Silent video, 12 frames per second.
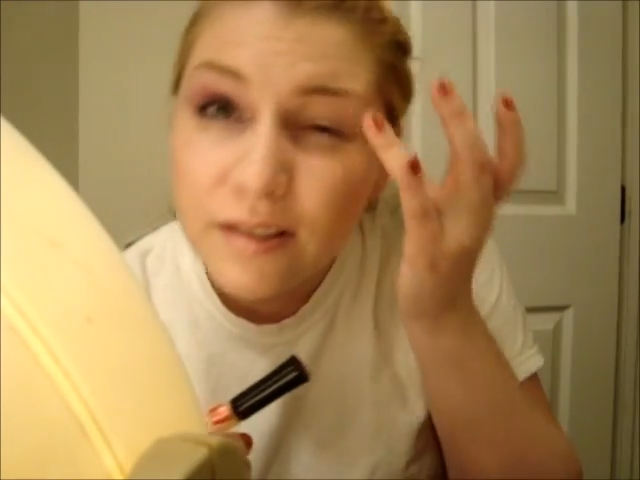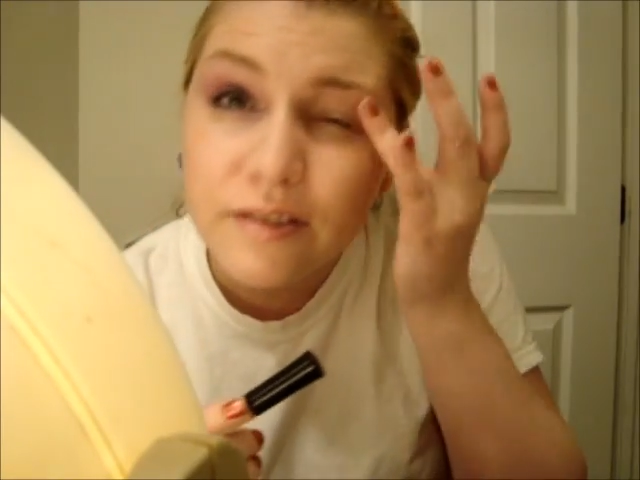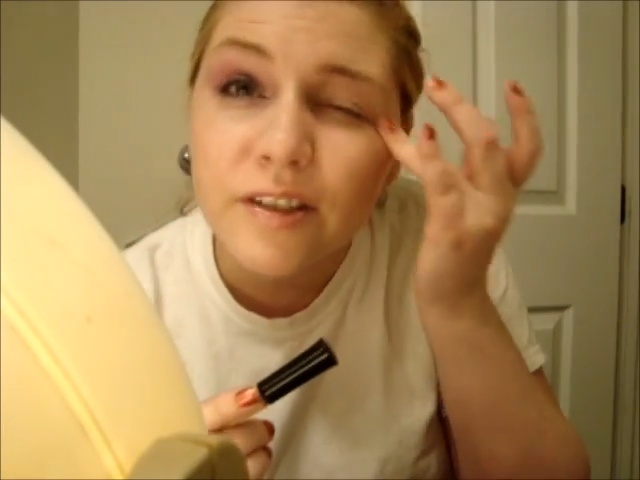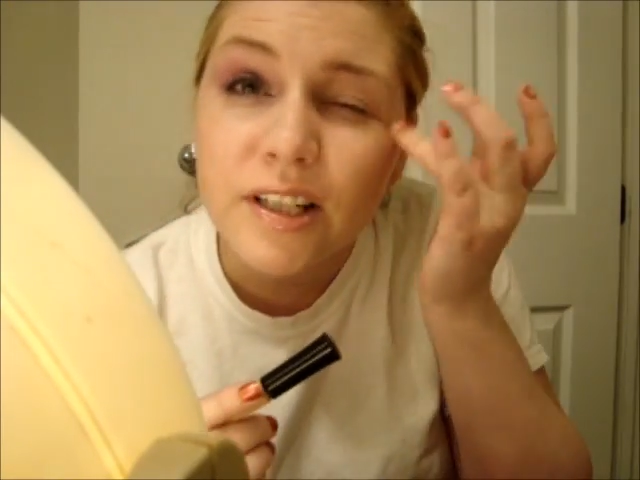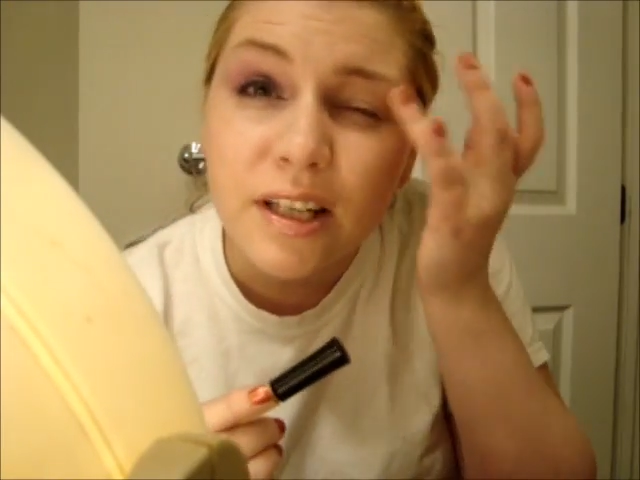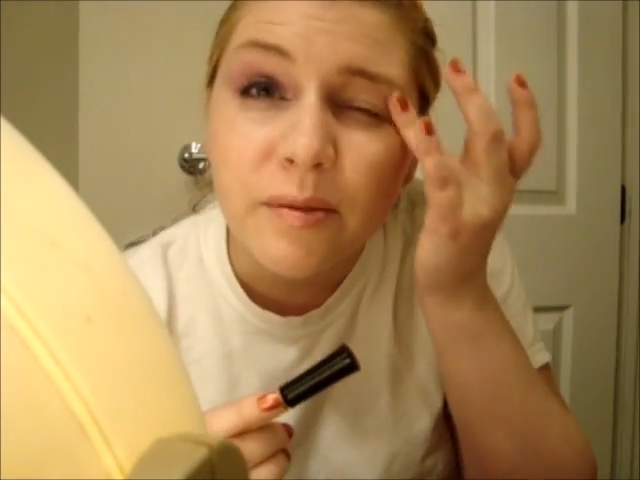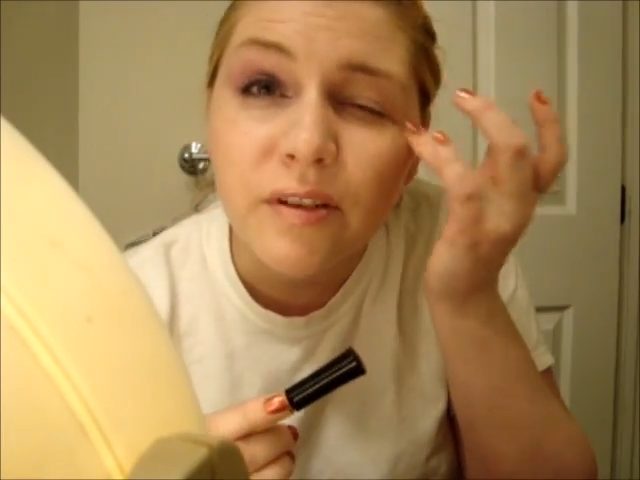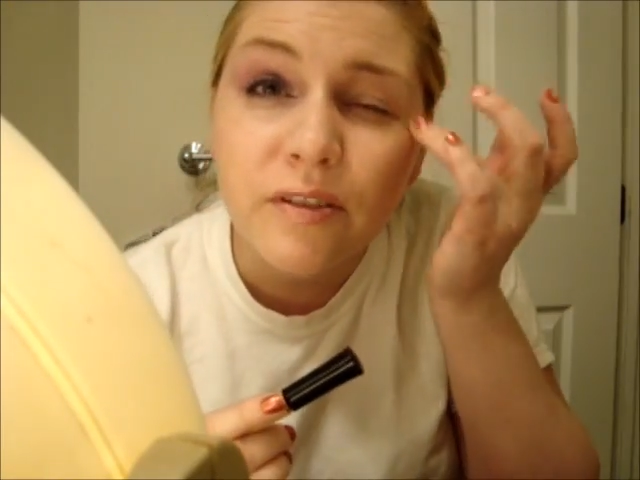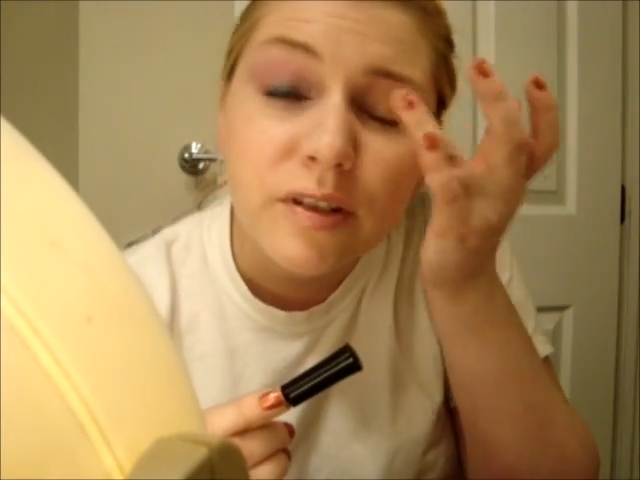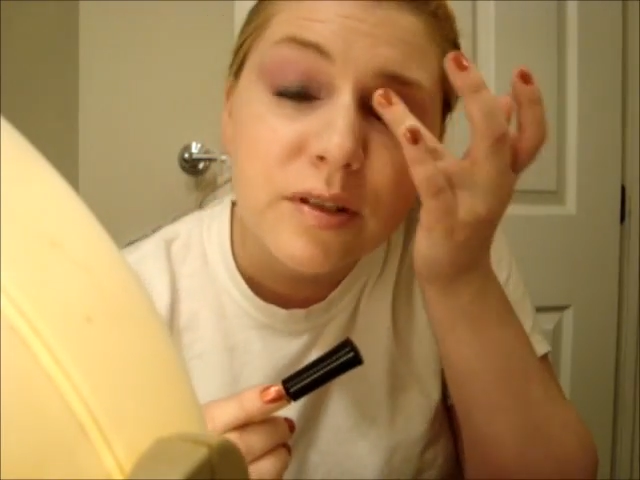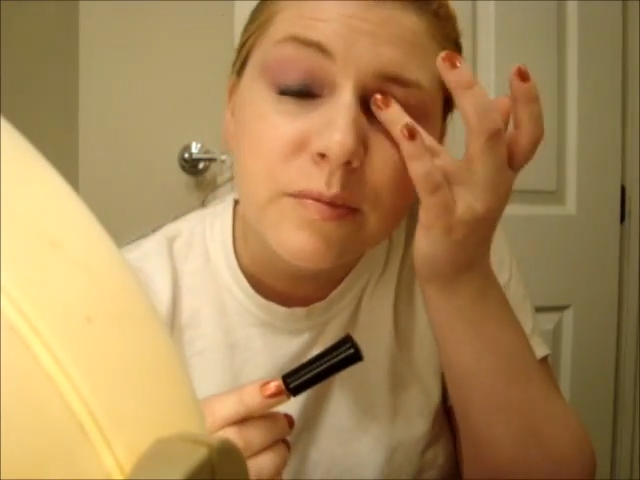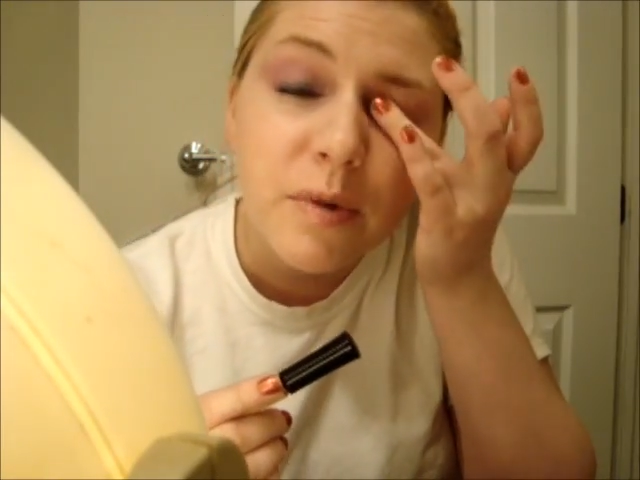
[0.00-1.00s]
is the first time
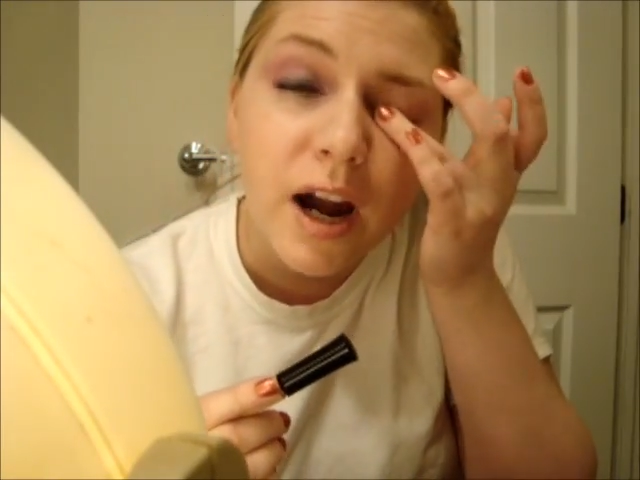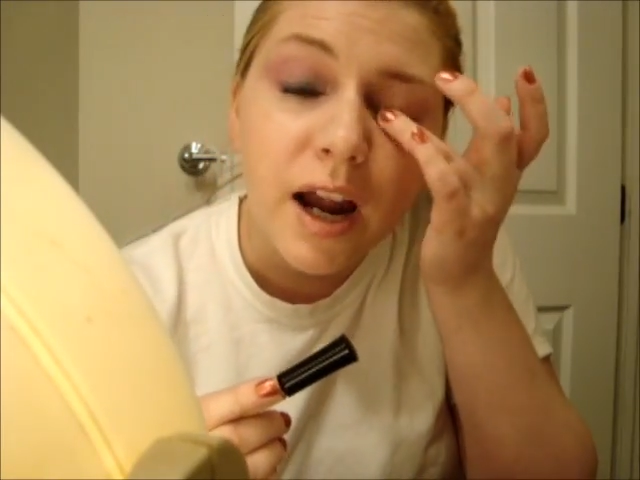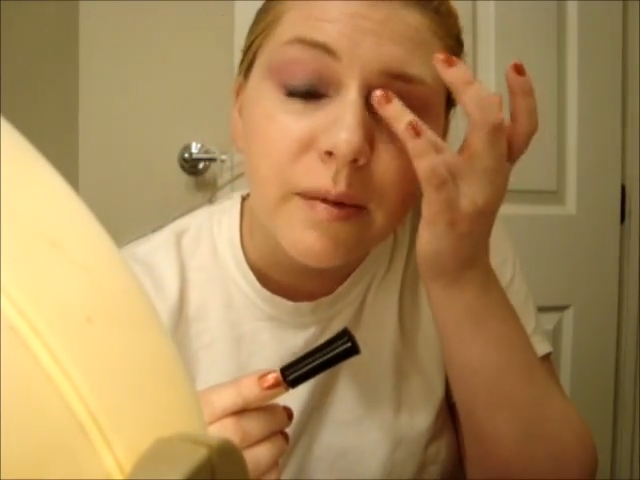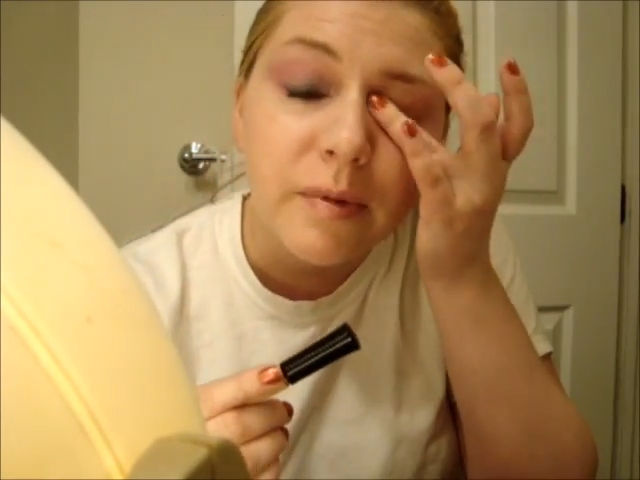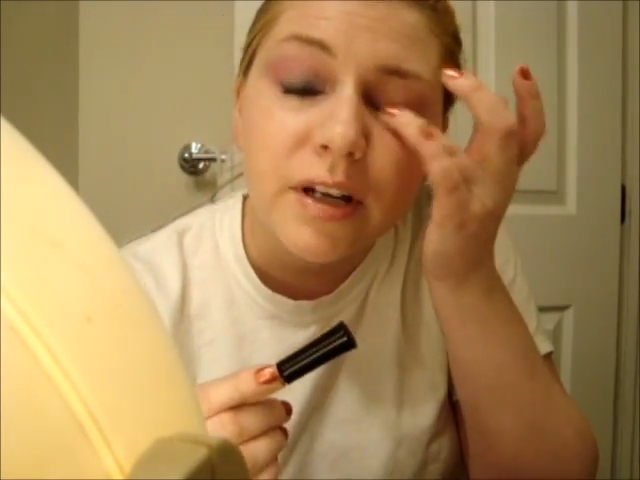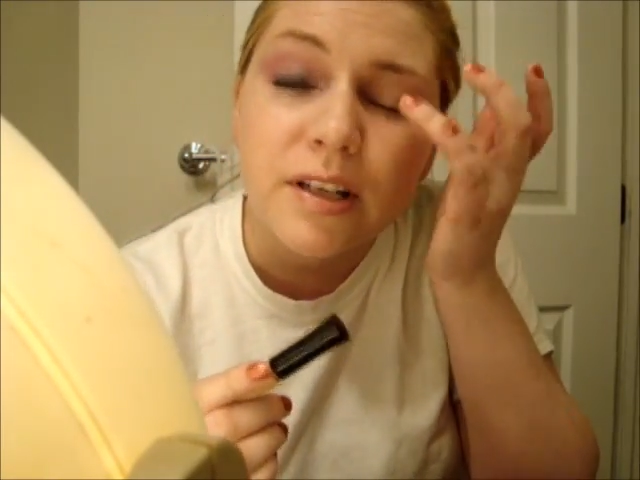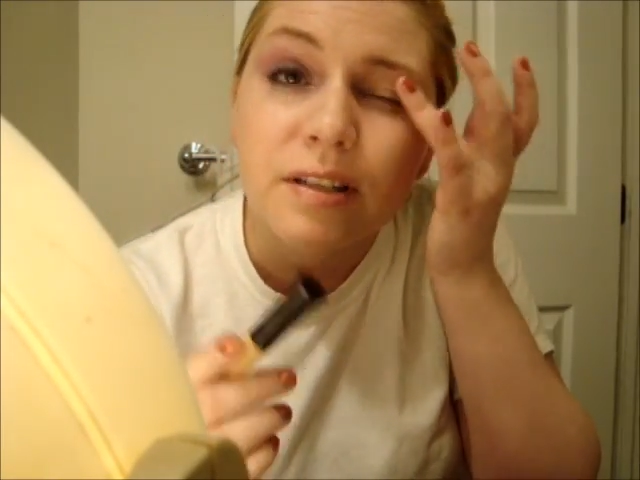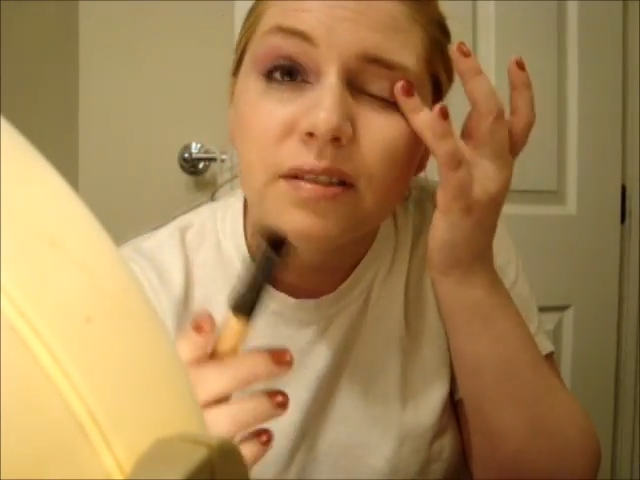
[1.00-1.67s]
I've used primer